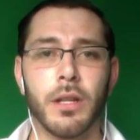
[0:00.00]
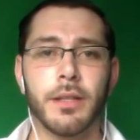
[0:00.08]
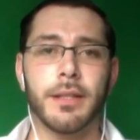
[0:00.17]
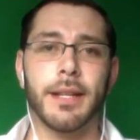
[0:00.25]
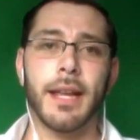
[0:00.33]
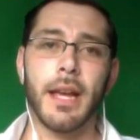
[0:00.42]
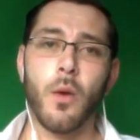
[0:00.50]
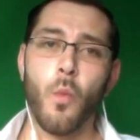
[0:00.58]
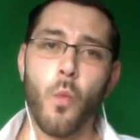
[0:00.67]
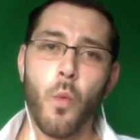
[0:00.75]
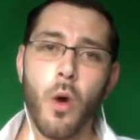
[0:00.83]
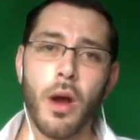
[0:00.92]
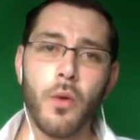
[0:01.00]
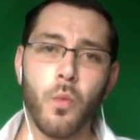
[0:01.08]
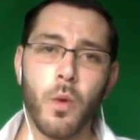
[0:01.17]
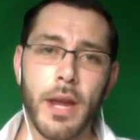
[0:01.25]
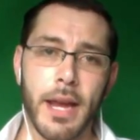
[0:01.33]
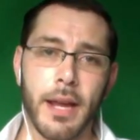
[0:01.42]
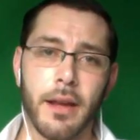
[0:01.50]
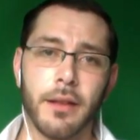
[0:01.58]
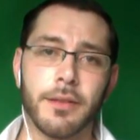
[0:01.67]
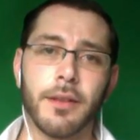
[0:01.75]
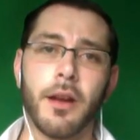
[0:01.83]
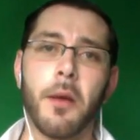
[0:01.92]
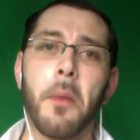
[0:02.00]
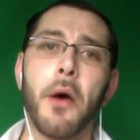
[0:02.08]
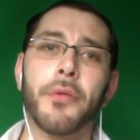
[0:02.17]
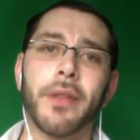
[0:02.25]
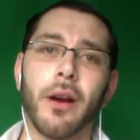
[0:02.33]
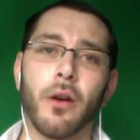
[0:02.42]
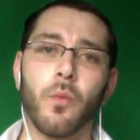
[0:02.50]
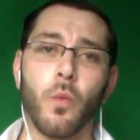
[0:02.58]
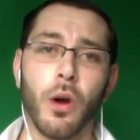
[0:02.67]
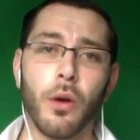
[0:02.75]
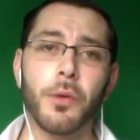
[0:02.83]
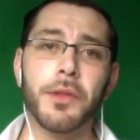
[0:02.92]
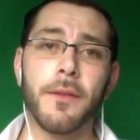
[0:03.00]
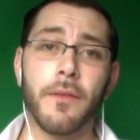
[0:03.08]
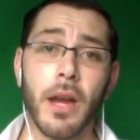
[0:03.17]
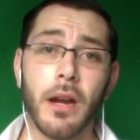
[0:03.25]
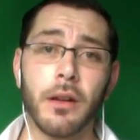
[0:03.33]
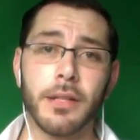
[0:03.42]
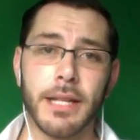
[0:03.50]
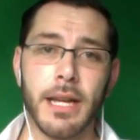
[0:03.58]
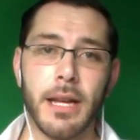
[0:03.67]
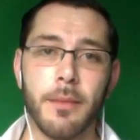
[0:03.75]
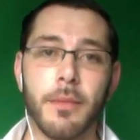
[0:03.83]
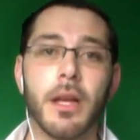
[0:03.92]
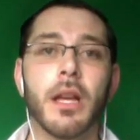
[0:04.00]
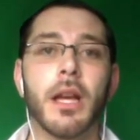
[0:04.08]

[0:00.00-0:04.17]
to get 1 week to come out there and work with the Vayner team